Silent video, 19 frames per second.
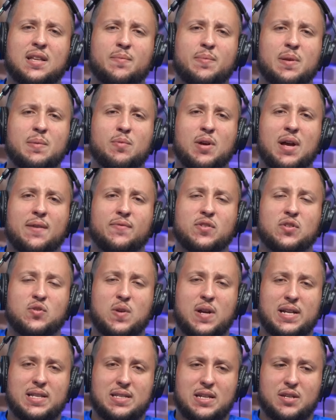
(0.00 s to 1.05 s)
that people have to
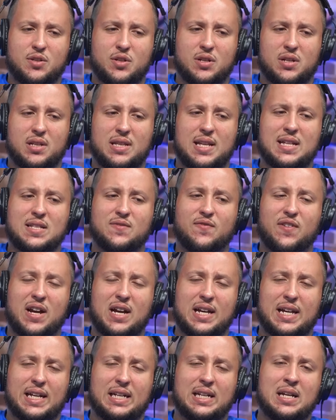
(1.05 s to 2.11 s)
transition, and that's
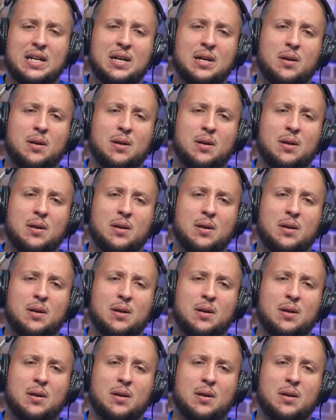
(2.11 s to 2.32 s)
fine.